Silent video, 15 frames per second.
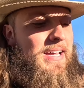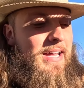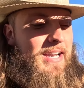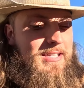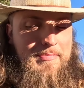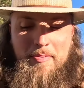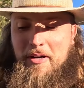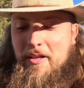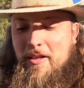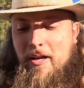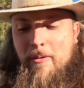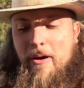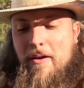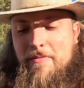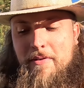And it's pretty
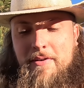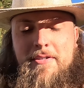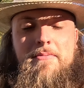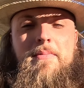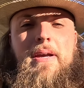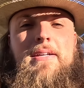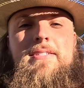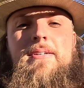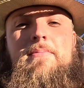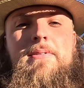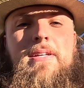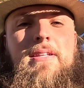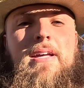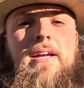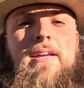low effort to make
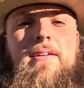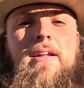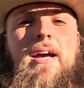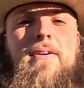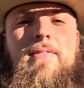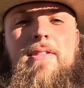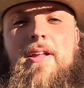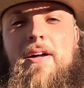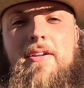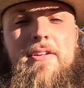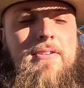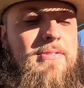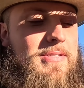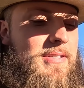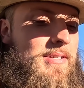something that can have a lot of
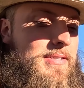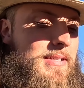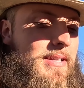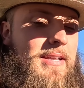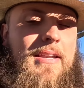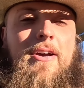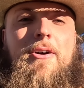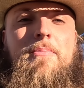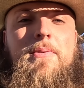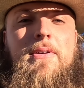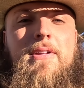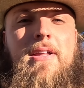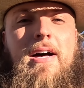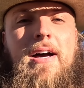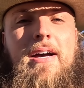uses and can help
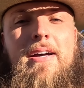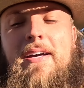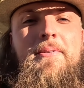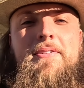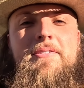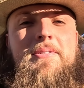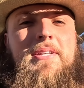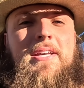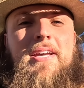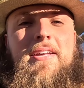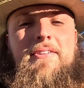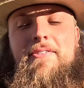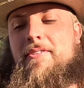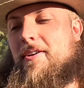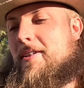you a lot. Once you get
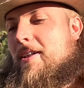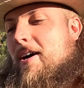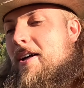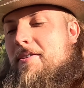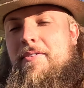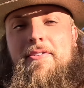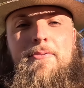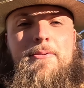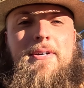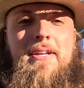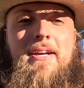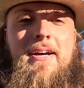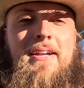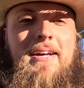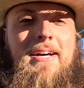either the cloth or the wood
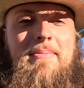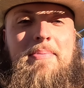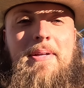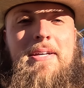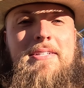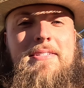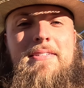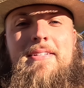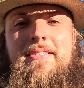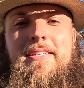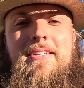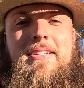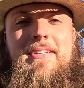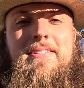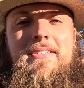cut up, placed in the
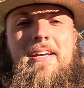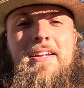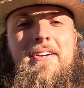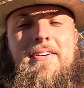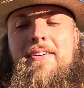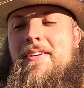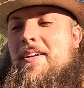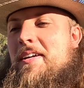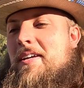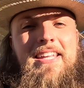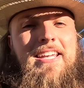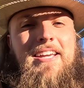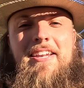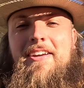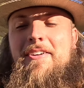tin container,
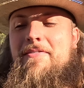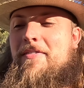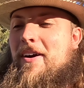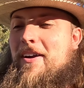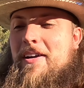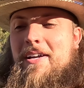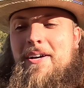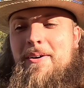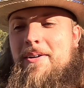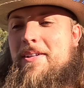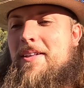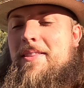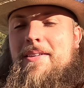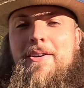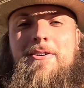you get a good fire going
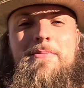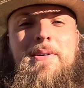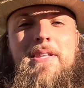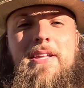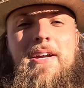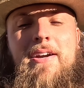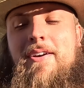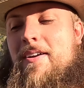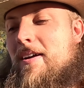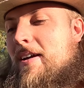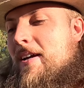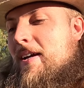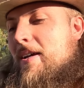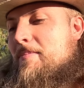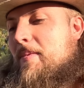and throw them in there.
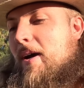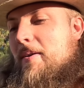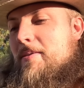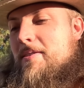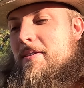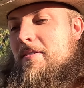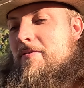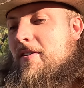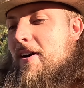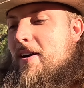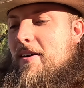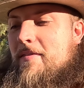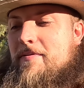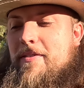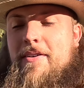Mine was in the
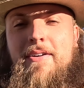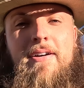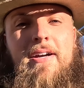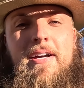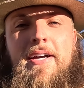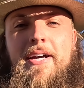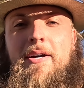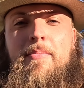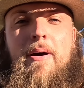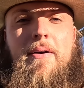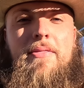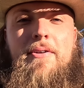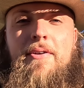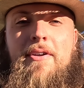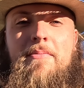fire for
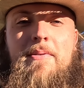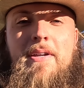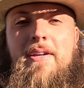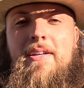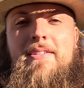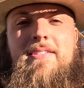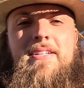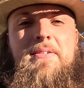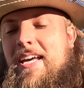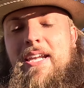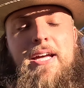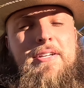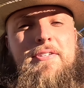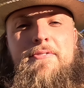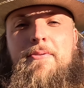about 30 minutes, and
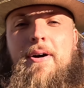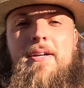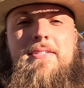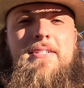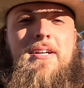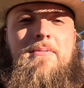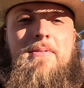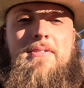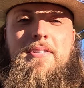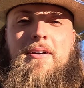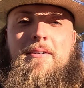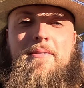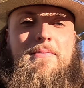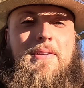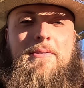I just watched them
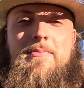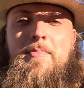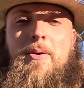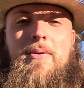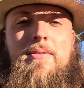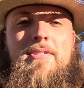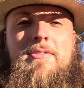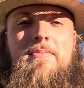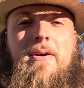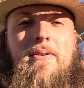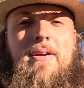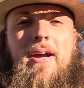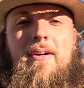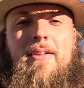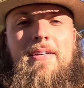until it was pouring
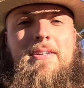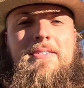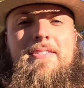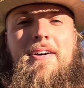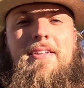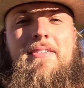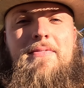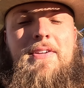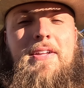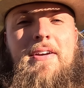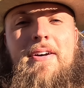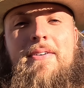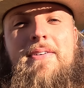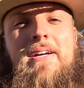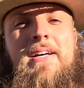smoke out like you saw in the
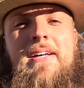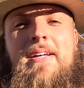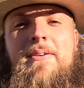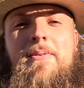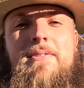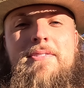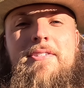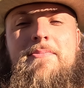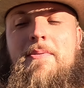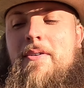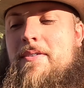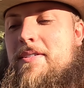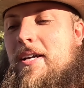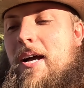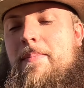video. Once the
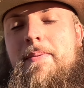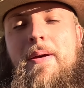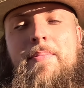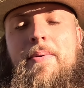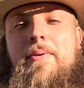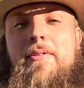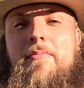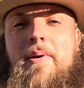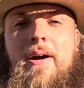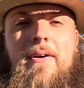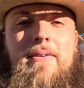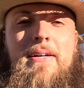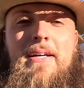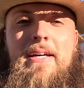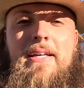smoke stopped, I'd pull them
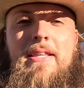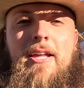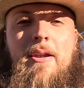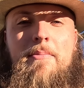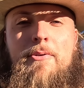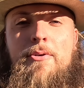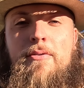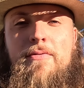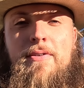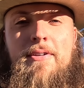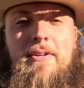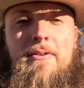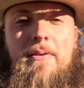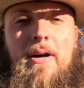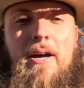out, let them cool for a
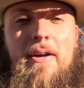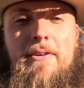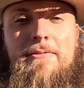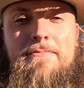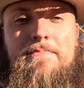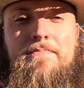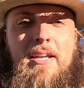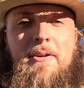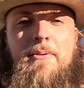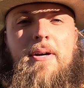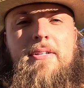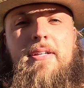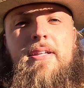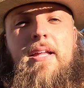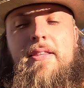little while. And you
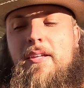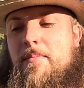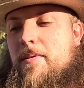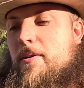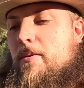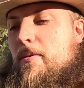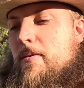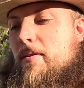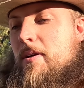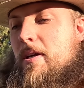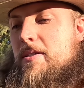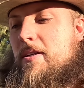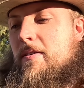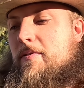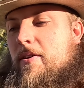want to let them cool
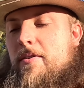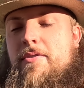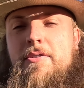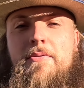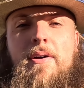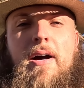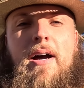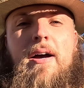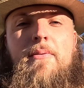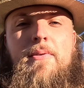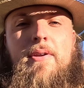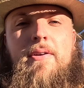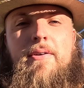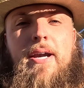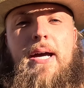because if they're too hot when
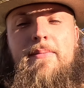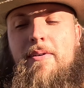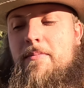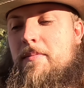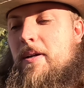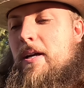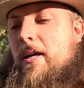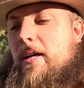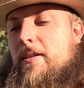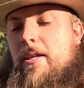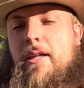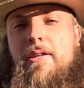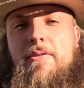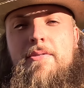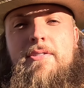you grab them, they
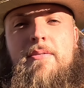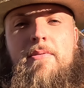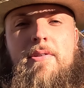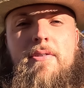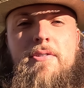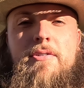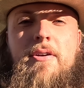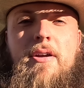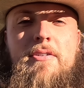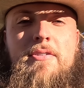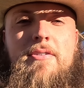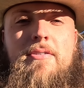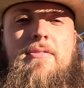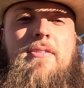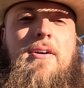lose some of their
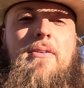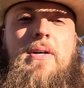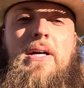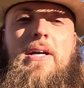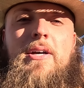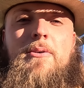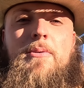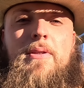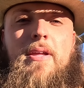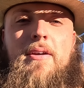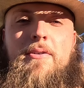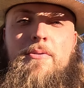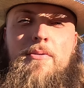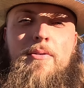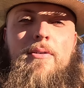structure. So when they
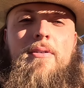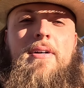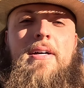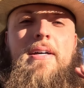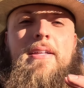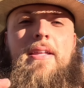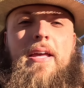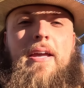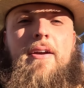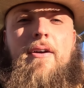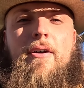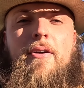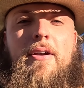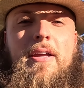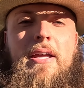cool, they get
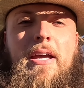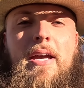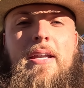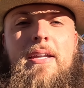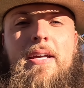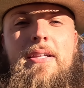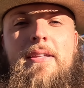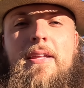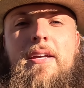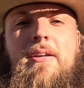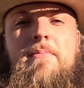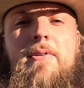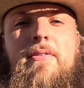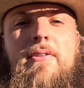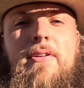hard again, and then they
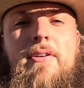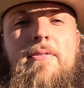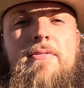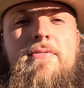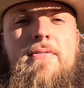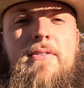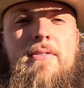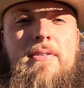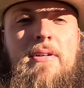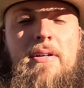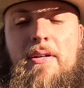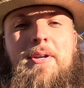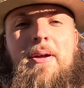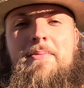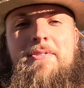can be really useful.
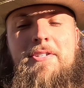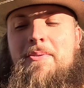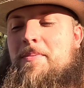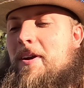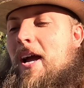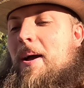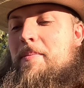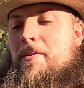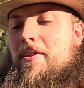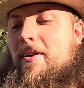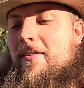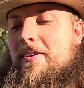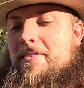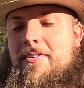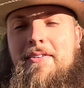But I'm just super happy with how
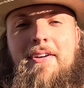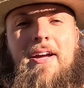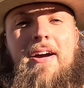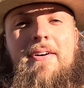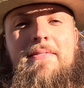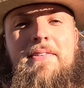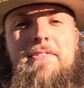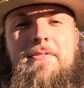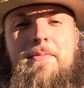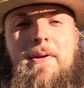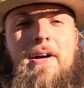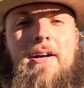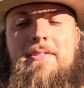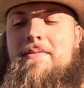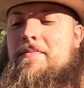they turned out. These will be
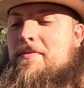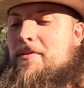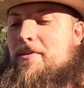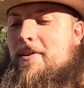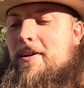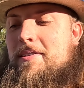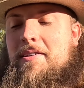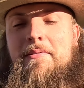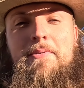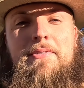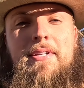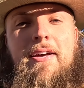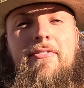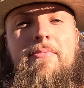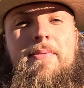awesome for us, and we'll
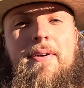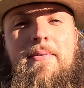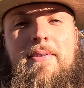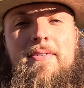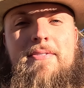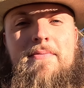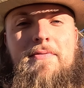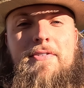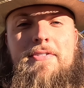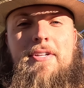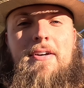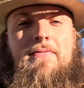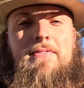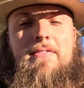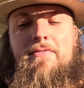definitely be able to use them for
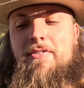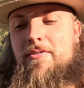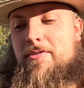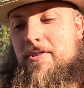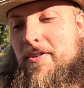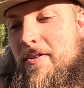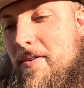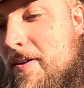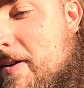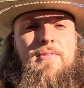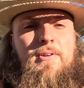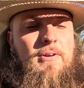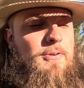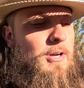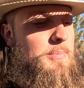stuff in the future.
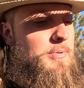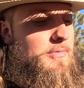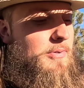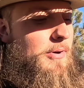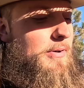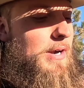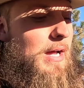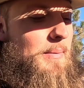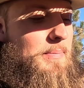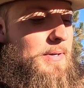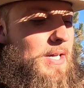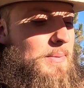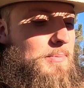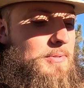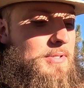Real quick before we wrap it
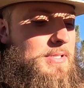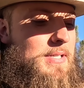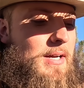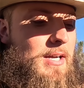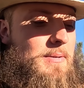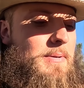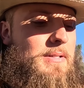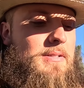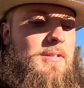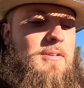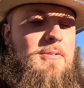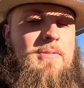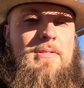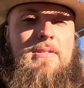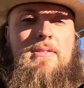up, we'll just talk about the
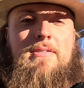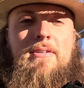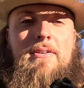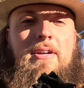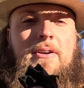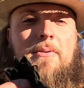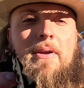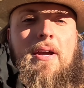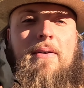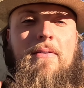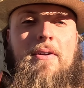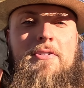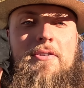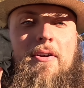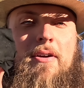uses. So here we have
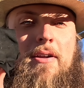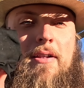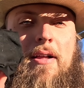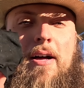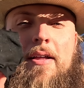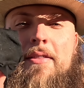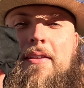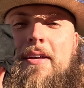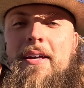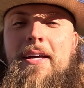our char cloth,